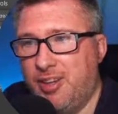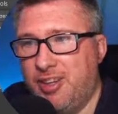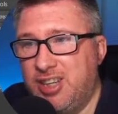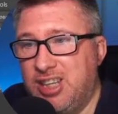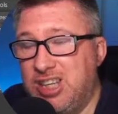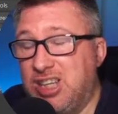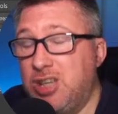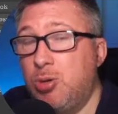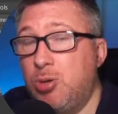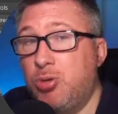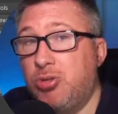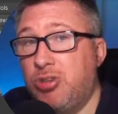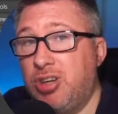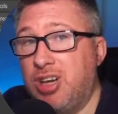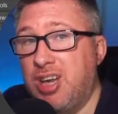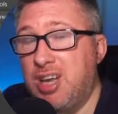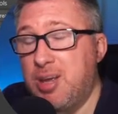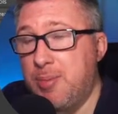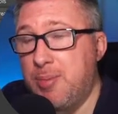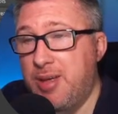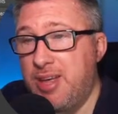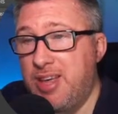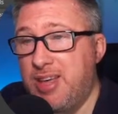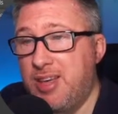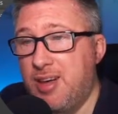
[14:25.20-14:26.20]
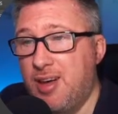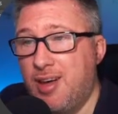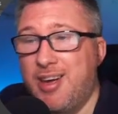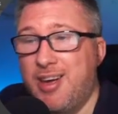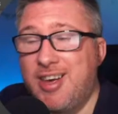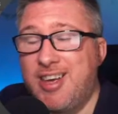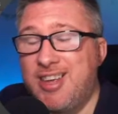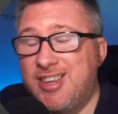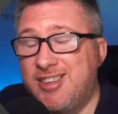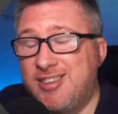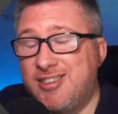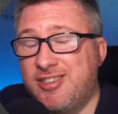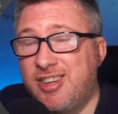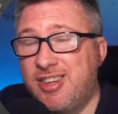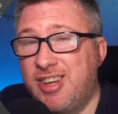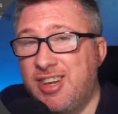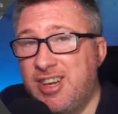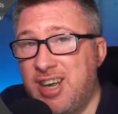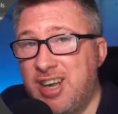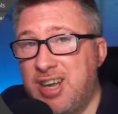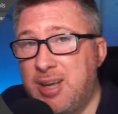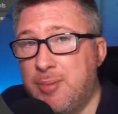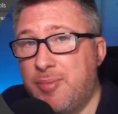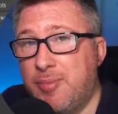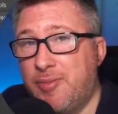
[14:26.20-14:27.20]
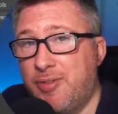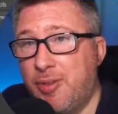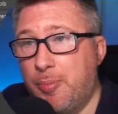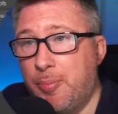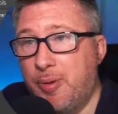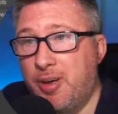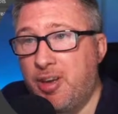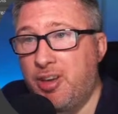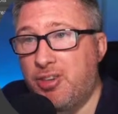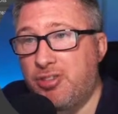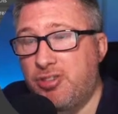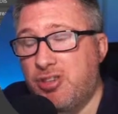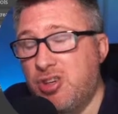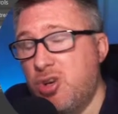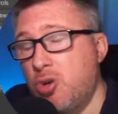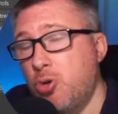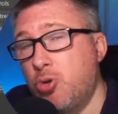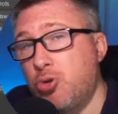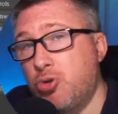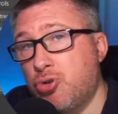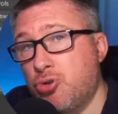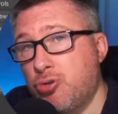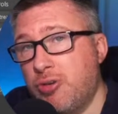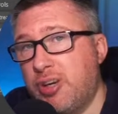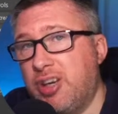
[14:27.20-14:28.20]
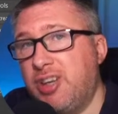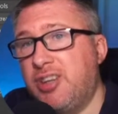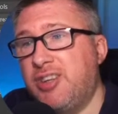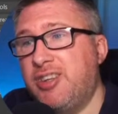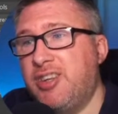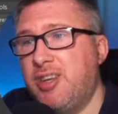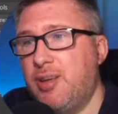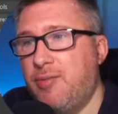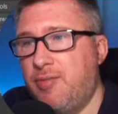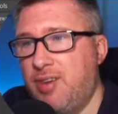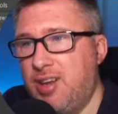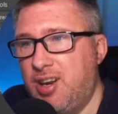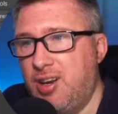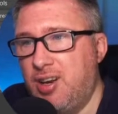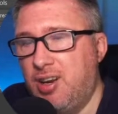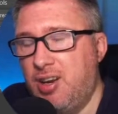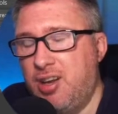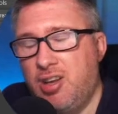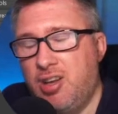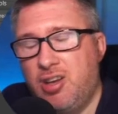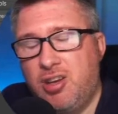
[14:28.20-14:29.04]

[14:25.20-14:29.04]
The username here is the name of the person who triggered the event.